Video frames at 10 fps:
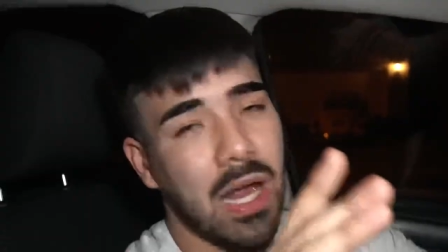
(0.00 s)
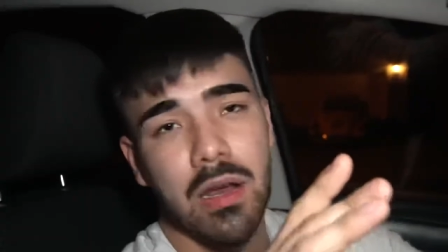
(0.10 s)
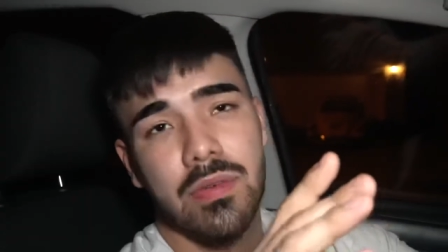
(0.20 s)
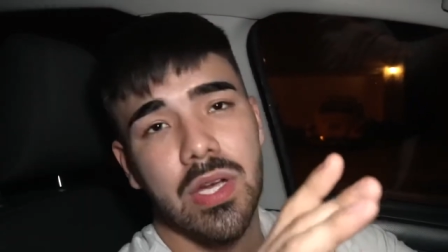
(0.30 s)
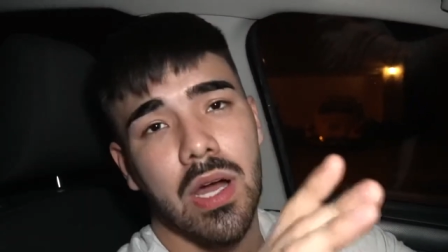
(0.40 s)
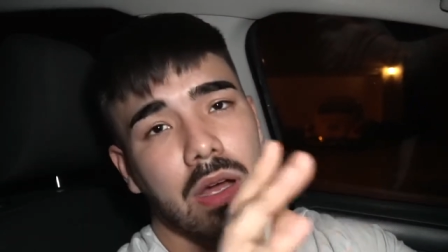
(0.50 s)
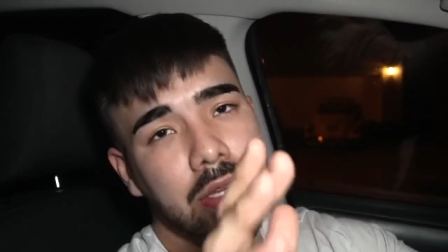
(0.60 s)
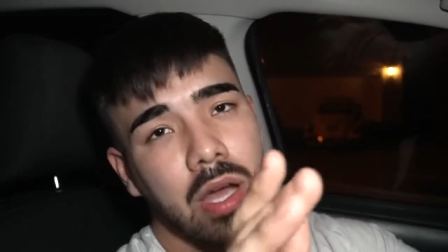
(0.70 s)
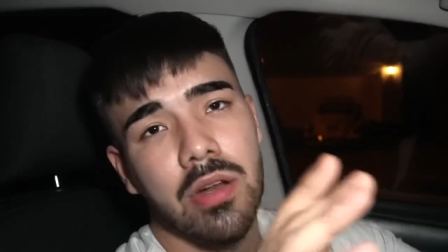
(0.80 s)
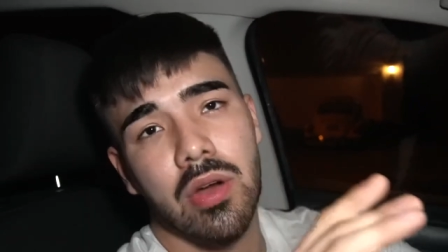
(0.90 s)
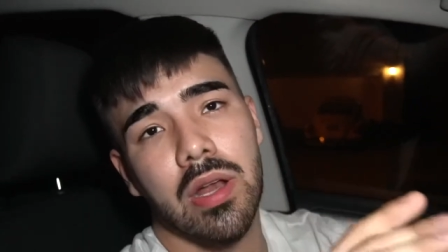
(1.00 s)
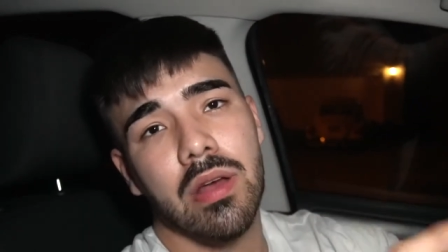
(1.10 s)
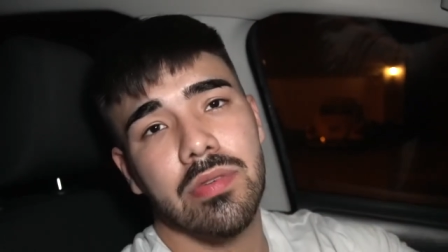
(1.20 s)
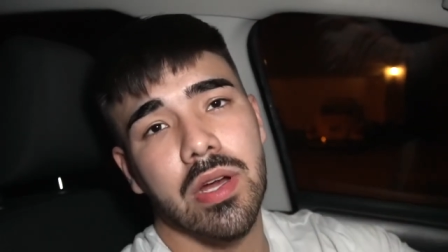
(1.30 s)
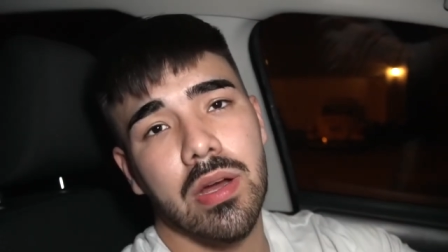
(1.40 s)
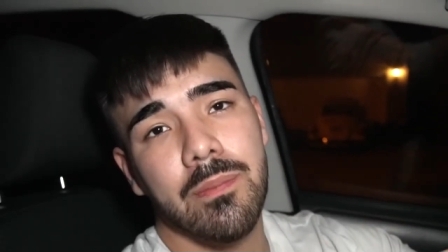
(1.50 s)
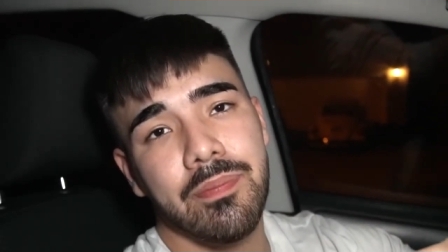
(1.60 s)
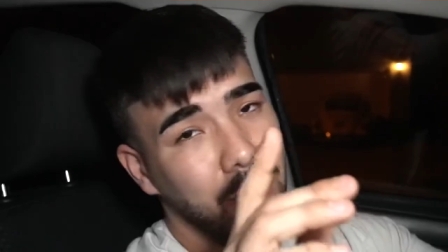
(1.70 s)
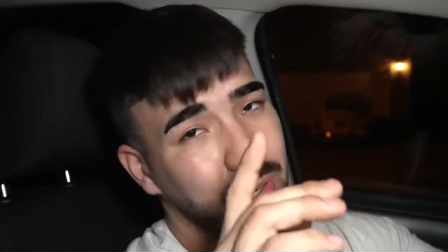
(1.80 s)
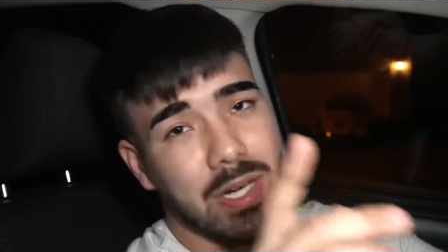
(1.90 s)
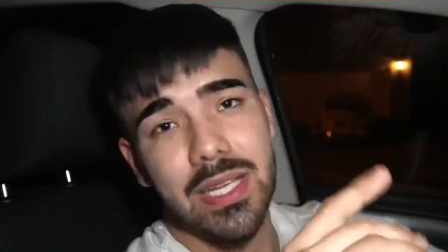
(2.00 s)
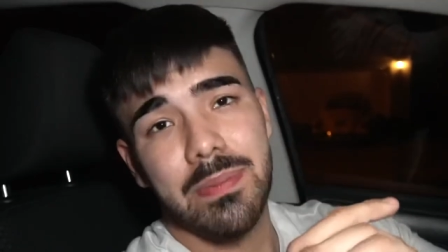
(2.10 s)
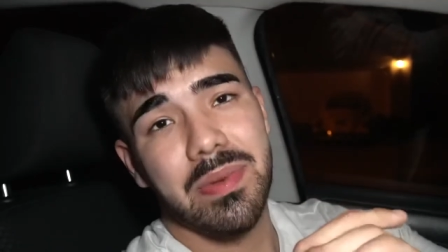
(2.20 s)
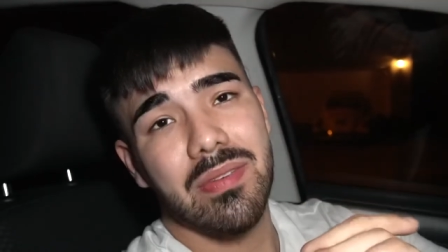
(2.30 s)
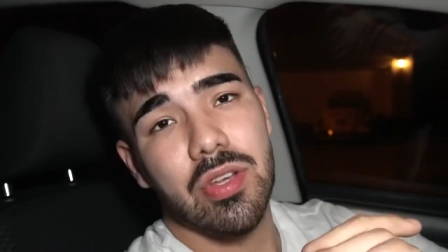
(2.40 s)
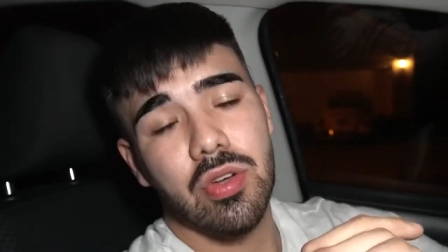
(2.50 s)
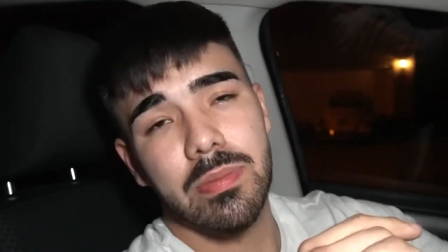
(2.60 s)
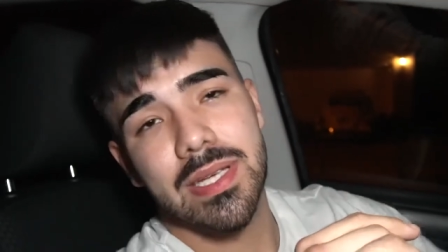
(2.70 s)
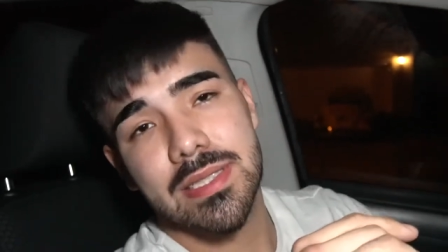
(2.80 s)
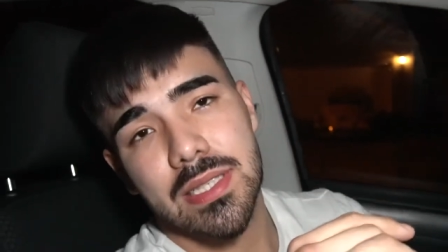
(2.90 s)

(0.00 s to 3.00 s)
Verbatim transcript: love y'all. Y'all know I love y'all. And we're gonna keep giving you amazing